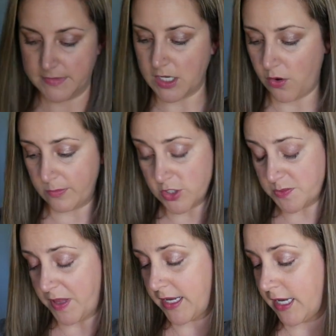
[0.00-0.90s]
So I'm
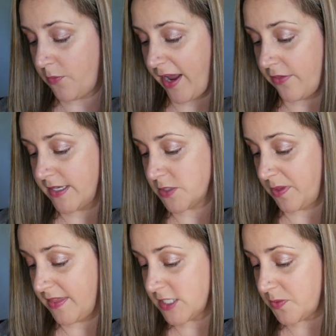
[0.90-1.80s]
just plugging away on this
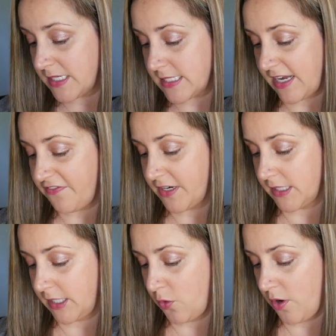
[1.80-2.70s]
one. This one is
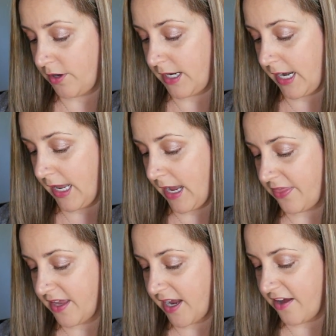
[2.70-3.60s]
definitely quota knitting. I
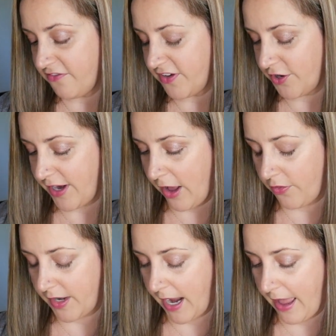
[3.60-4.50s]
think I have figured
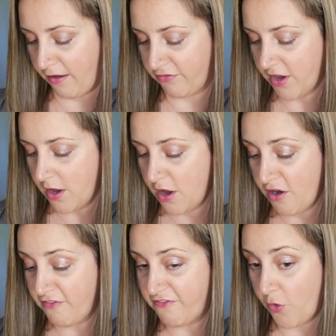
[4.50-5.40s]
out that I have
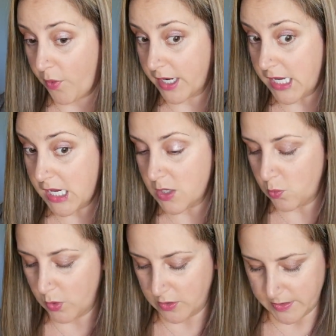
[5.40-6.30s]
40
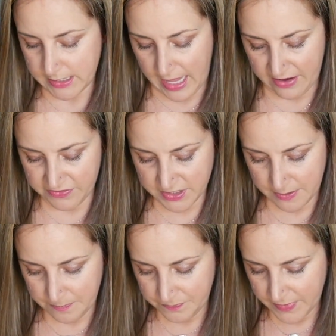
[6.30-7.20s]
rows left.
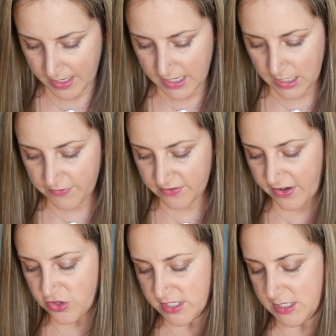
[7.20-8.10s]
Even if
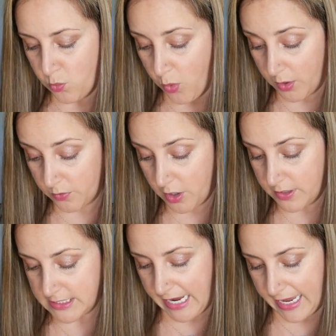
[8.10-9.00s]
I just did 1 row
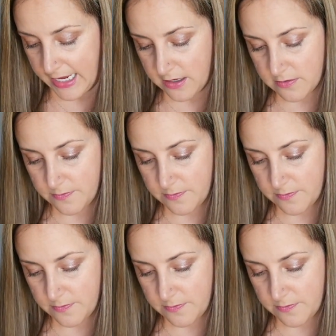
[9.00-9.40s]
a day,